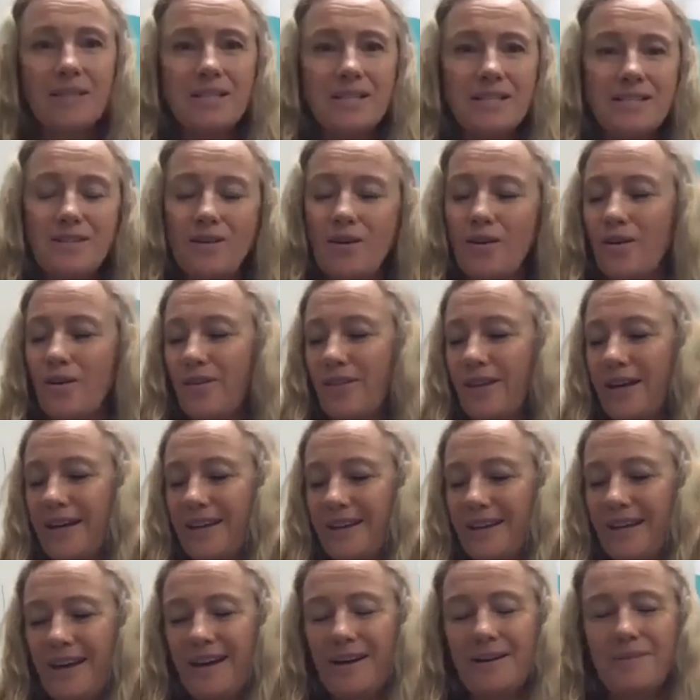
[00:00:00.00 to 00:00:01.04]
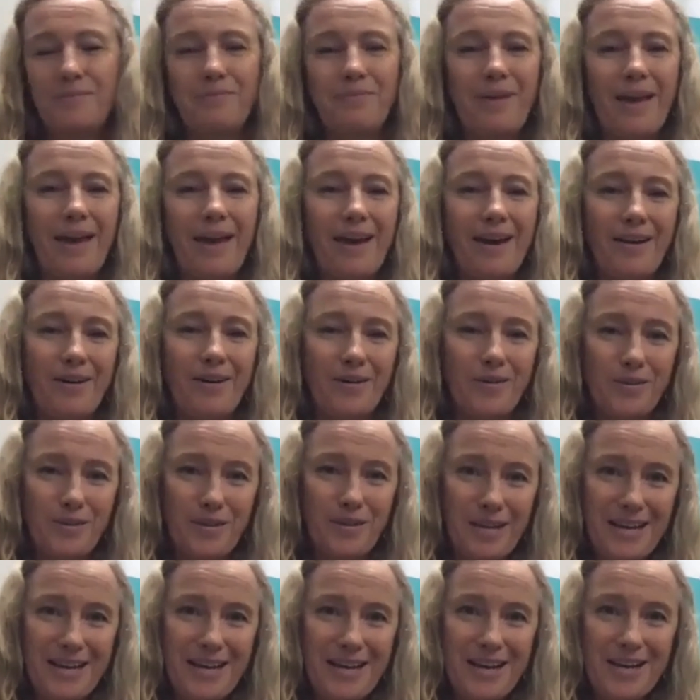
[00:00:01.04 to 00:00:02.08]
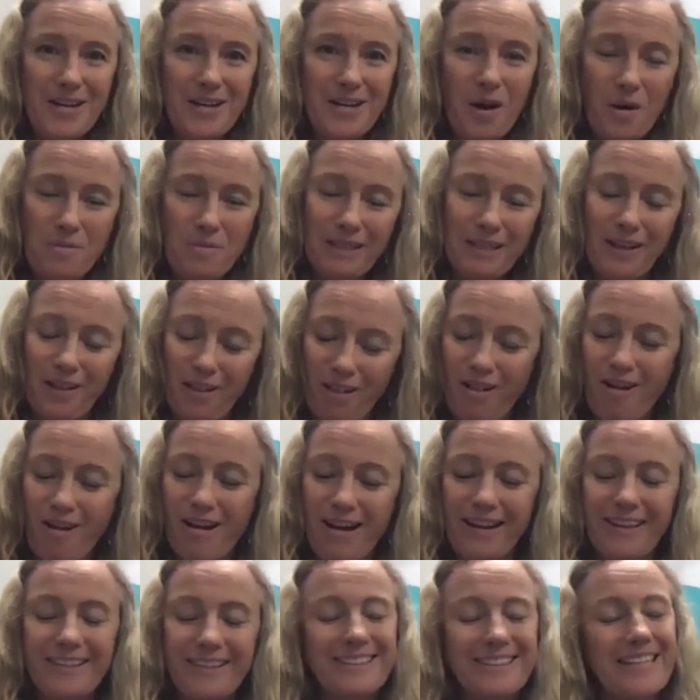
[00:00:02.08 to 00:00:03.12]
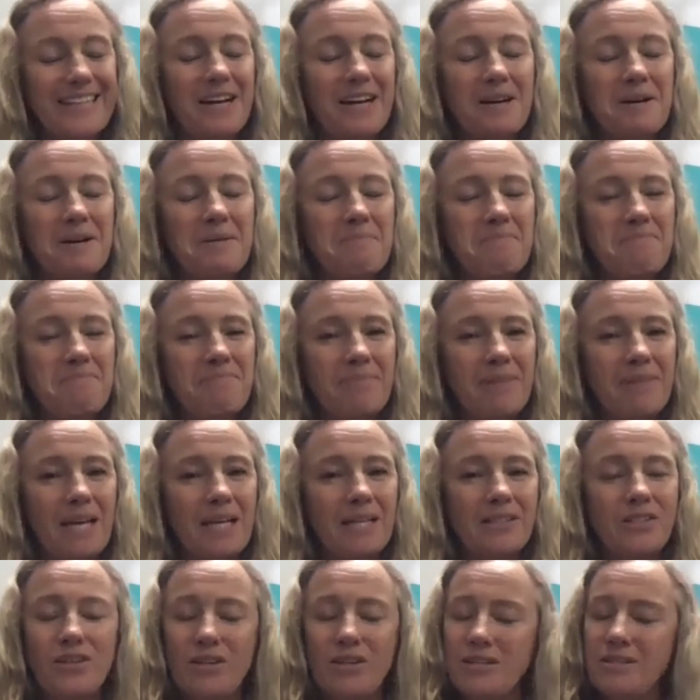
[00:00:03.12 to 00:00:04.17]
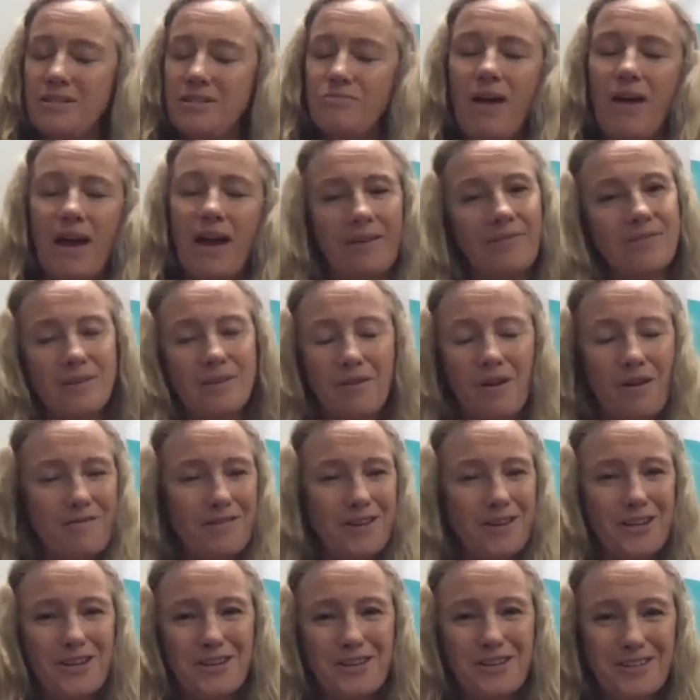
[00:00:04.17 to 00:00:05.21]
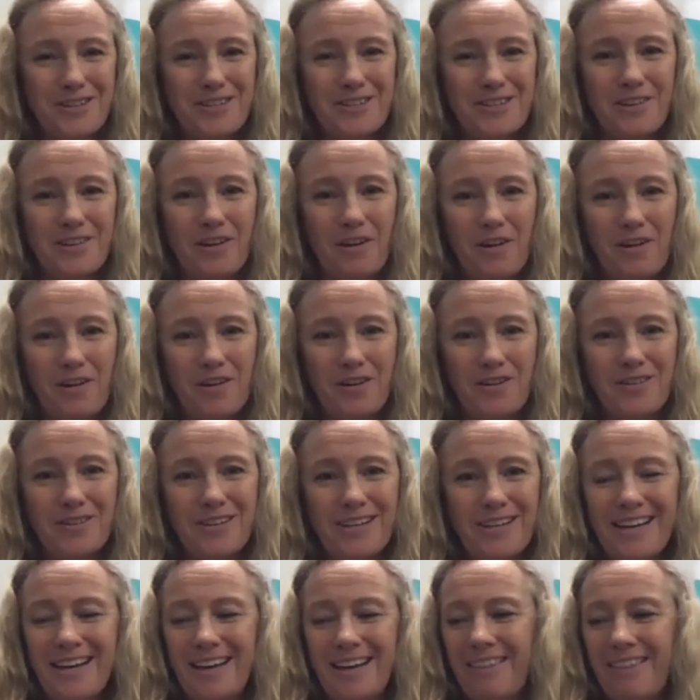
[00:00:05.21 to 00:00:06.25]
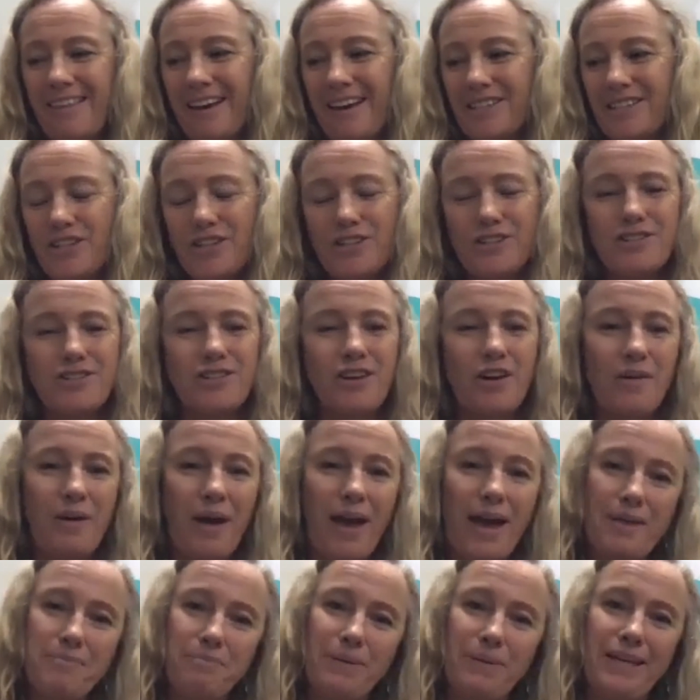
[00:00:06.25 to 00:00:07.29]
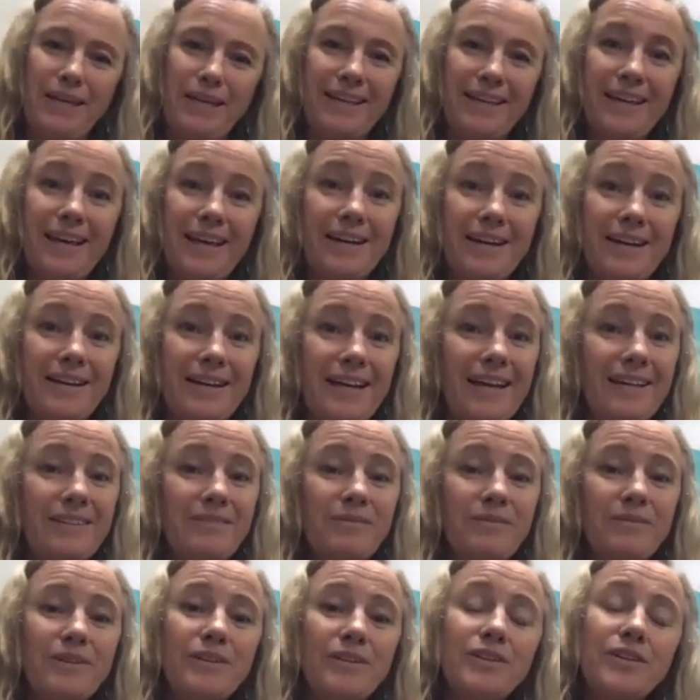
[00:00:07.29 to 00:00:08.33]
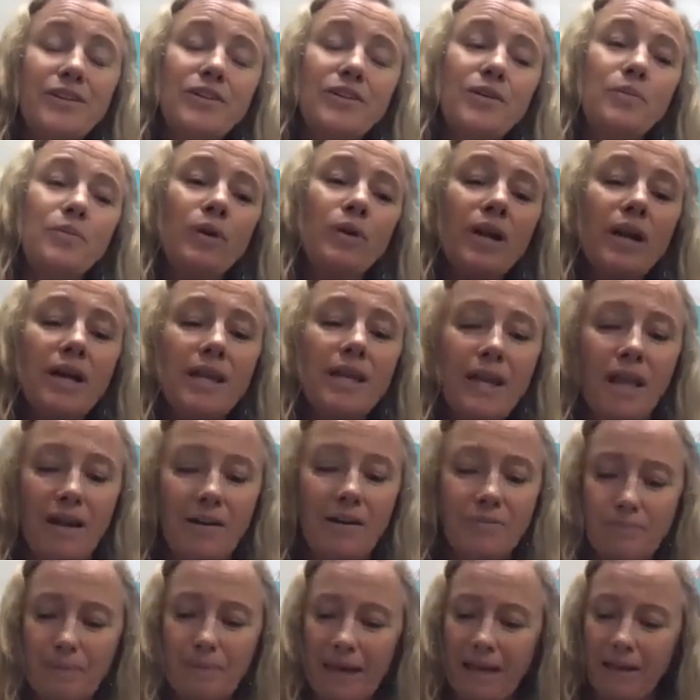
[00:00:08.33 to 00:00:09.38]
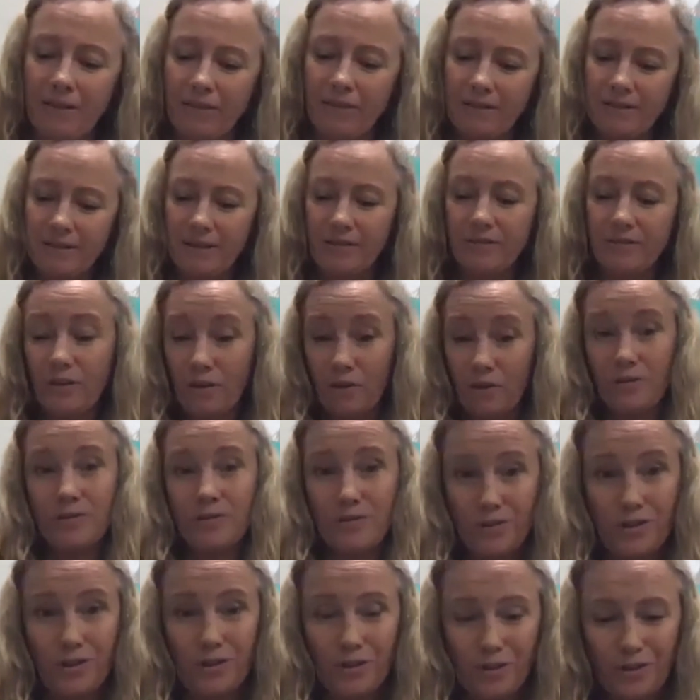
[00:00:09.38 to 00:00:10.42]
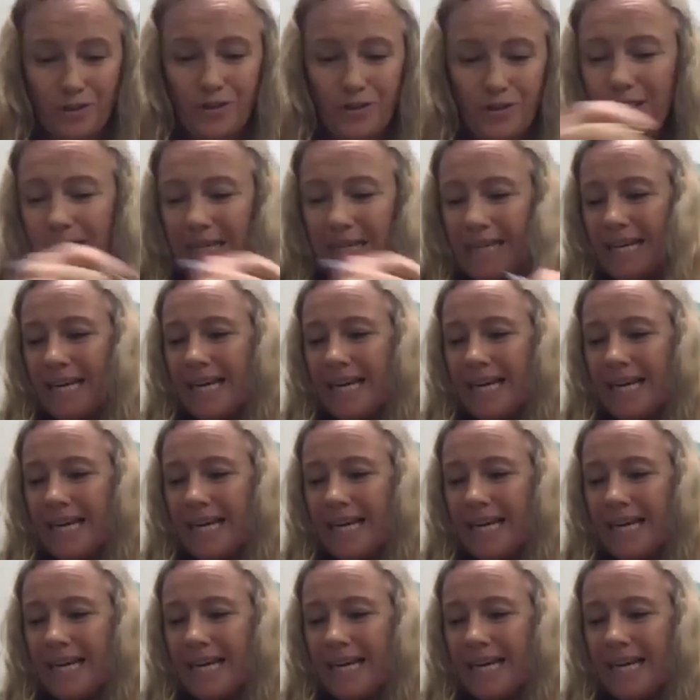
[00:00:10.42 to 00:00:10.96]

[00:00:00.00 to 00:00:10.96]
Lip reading: just know that our common client just raves over you. So they're just so happy. And, you know, what I love about those two